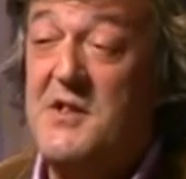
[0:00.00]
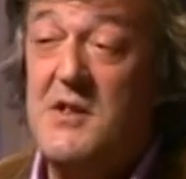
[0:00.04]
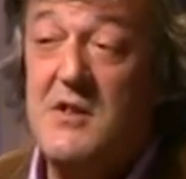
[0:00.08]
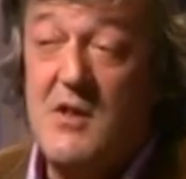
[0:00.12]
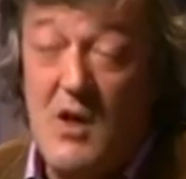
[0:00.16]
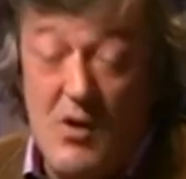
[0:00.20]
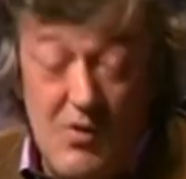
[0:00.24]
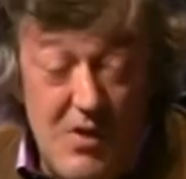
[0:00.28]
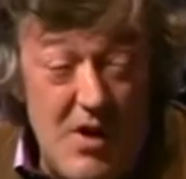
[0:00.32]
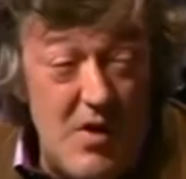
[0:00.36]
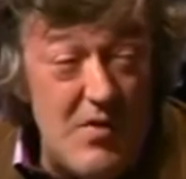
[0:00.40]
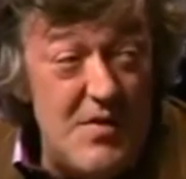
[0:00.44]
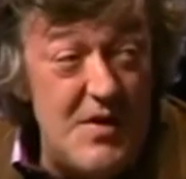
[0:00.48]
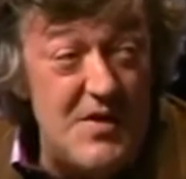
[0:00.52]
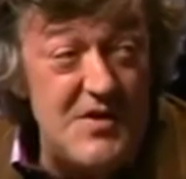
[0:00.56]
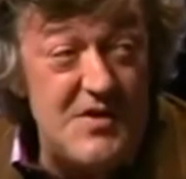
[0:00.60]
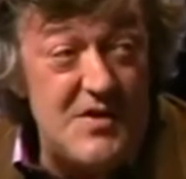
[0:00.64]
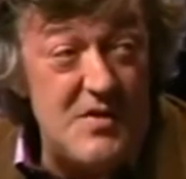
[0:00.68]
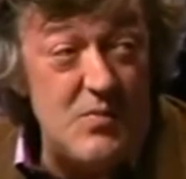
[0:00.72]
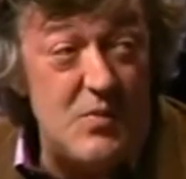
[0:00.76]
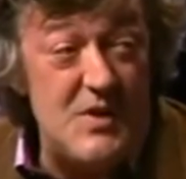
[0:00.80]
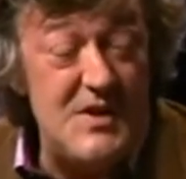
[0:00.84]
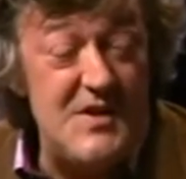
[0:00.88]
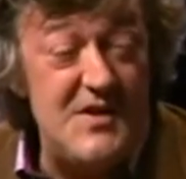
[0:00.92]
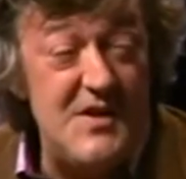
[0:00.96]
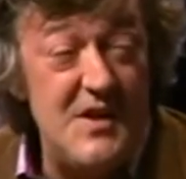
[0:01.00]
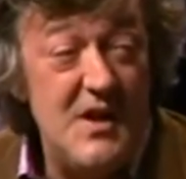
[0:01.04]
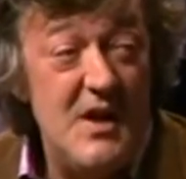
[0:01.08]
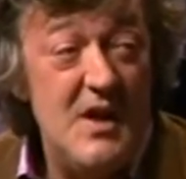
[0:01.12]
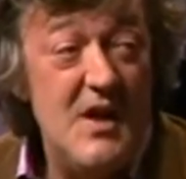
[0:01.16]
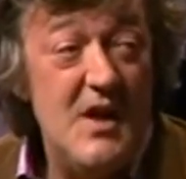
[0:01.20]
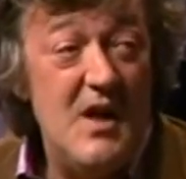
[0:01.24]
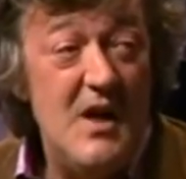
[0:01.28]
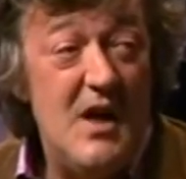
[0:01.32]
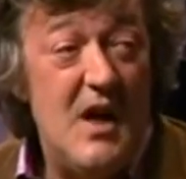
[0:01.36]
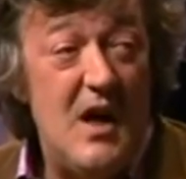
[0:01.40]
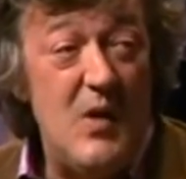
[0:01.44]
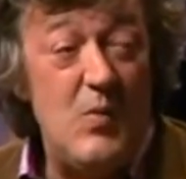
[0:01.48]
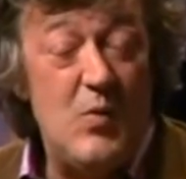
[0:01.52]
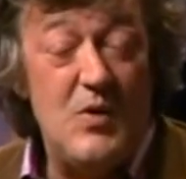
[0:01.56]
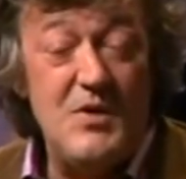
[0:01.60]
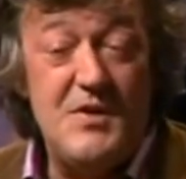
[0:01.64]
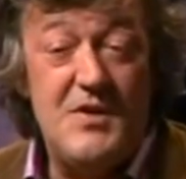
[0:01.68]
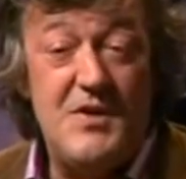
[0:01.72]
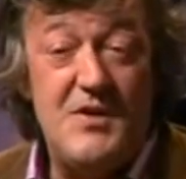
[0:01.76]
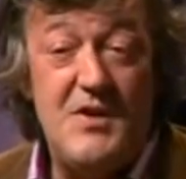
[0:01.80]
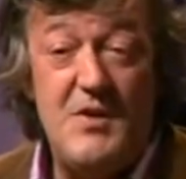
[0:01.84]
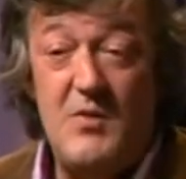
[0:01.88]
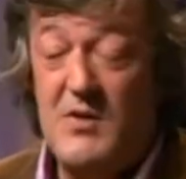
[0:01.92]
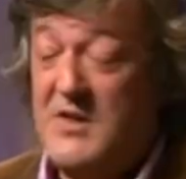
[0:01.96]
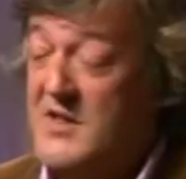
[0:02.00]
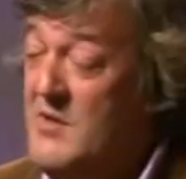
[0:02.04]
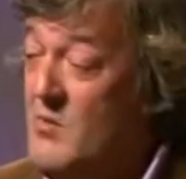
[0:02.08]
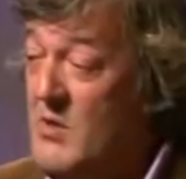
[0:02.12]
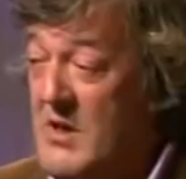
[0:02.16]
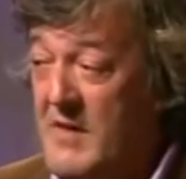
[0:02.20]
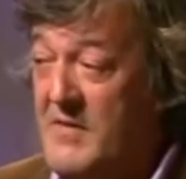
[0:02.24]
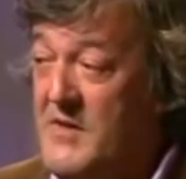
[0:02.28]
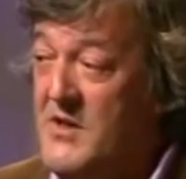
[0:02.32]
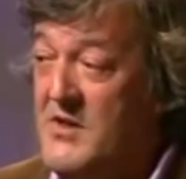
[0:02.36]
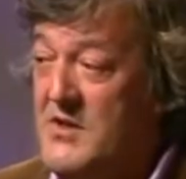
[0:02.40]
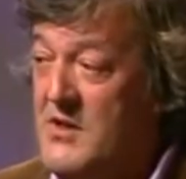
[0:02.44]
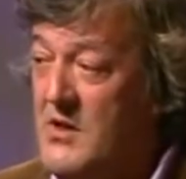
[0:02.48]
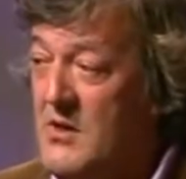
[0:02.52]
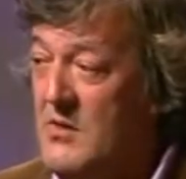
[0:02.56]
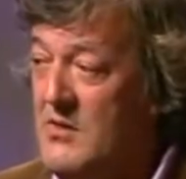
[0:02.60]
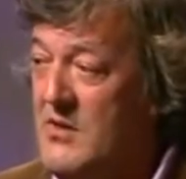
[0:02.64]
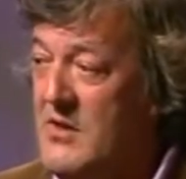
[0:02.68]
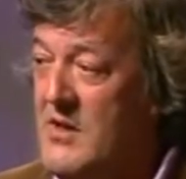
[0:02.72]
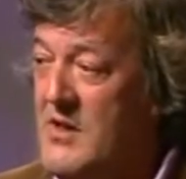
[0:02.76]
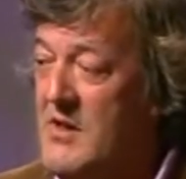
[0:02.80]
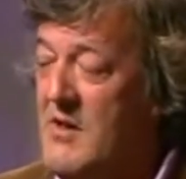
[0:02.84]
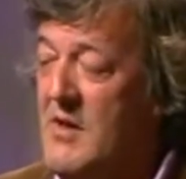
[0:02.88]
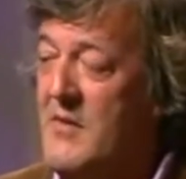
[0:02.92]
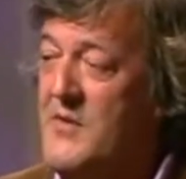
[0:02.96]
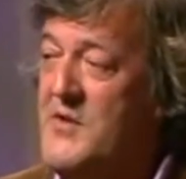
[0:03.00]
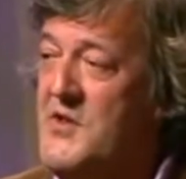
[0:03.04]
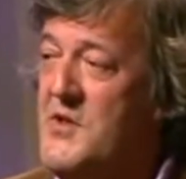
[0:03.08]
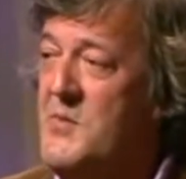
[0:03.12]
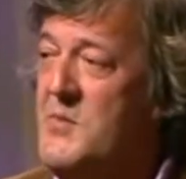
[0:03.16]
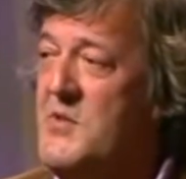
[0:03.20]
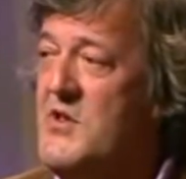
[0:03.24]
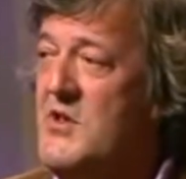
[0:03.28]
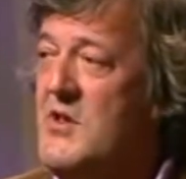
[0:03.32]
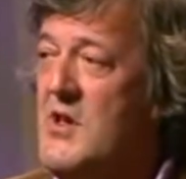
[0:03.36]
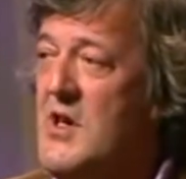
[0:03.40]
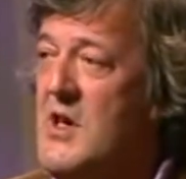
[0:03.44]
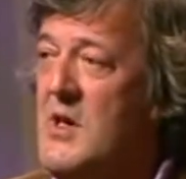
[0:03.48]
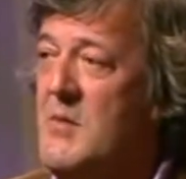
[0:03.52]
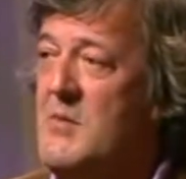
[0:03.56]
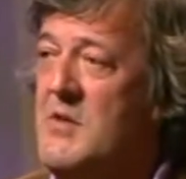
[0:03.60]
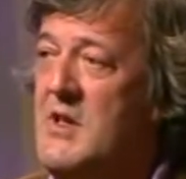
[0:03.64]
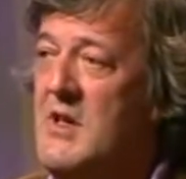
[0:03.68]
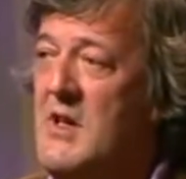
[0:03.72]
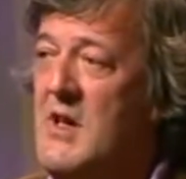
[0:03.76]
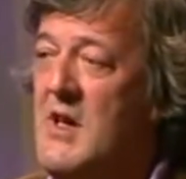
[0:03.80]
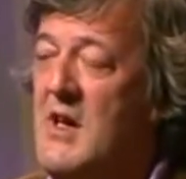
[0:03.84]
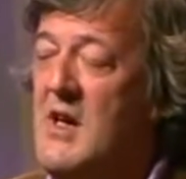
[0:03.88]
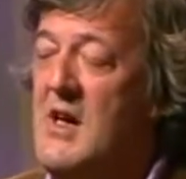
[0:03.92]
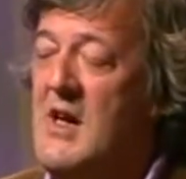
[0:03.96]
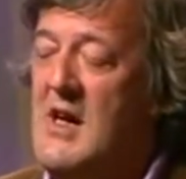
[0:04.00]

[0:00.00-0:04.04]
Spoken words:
I said, no, those are the ones I want to do. And he said, well, I've just told you, they're oversubscribed.